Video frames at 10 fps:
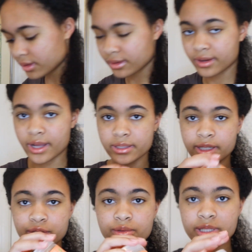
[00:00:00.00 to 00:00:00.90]
Alright, and
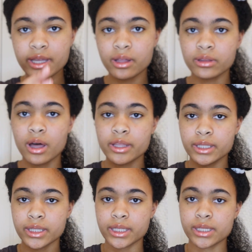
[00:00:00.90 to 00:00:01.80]
I don't take a lot
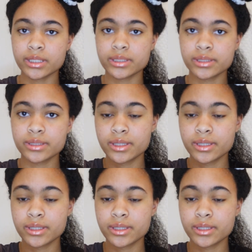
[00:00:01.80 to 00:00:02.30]
of this